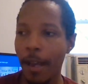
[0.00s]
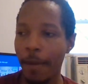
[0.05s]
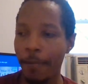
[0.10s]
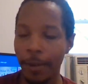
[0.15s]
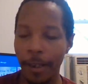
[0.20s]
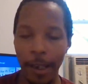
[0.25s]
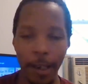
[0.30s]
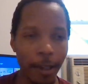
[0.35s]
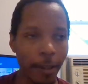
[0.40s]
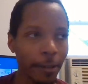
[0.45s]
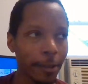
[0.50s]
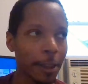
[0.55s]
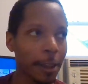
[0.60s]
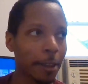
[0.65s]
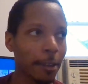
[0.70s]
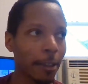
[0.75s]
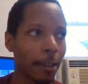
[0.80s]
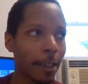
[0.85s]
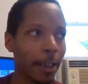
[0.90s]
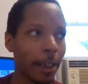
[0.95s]
I'm kind of
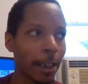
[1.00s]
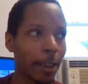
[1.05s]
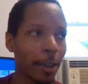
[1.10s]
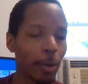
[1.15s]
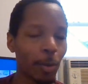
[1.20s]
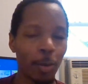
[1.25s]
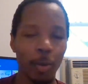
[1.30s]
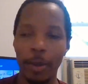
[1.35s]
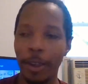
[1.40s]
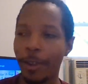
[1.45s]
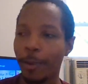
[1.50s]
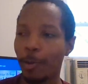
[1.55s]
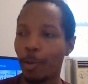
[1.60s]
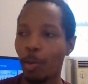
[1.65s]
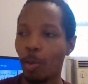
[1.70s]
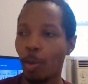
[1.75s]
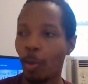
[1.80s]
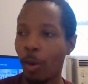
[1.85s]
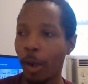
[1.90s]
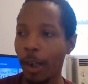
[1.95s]
just like, wait,
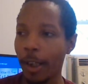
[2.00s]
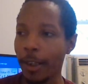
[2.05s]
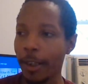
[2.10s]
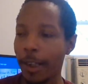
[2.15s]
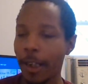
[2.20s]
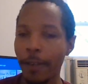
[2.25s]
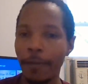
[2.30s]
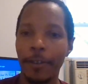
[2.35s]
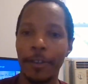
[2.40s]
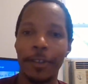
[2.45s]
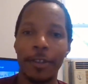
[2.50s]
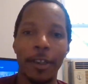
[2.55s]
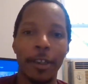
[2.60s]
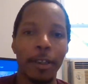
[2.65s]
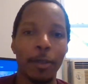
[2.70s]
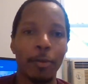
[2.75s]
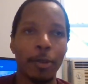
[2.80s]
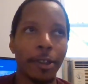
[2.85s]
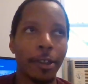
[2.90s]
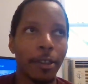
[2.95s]
what? Even
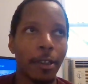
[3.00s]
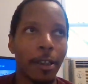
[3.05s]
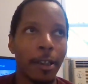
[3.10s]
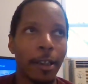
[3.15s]
Sonny was